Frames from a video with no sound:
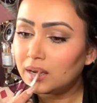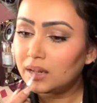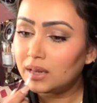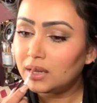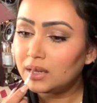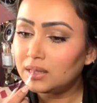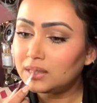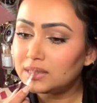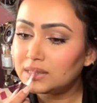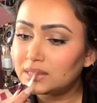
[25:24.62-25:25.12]

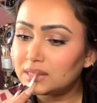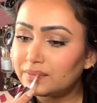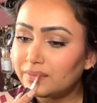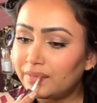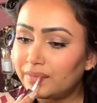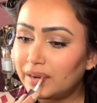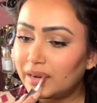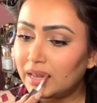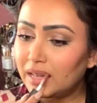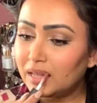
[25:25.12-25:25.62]
it's
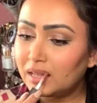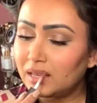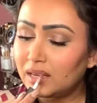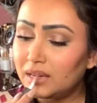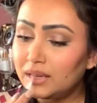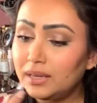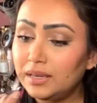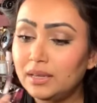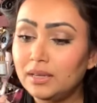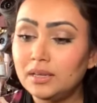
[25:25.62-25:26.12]

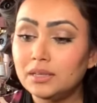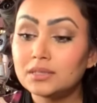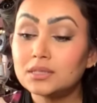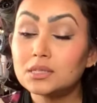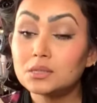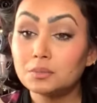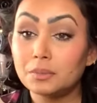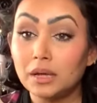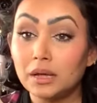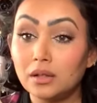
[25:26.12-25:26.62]
vanilla-y
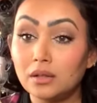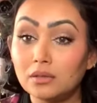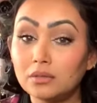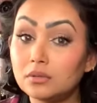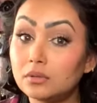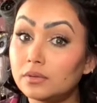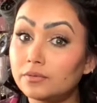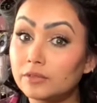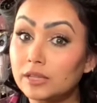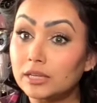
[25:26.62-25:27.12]
smell,
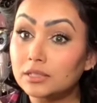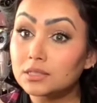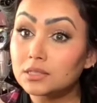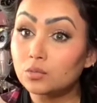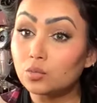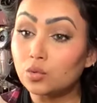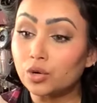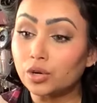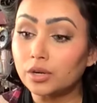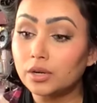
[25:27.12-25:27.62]
if that's a
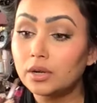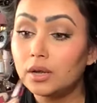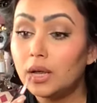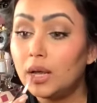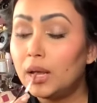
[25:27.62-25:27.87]
word.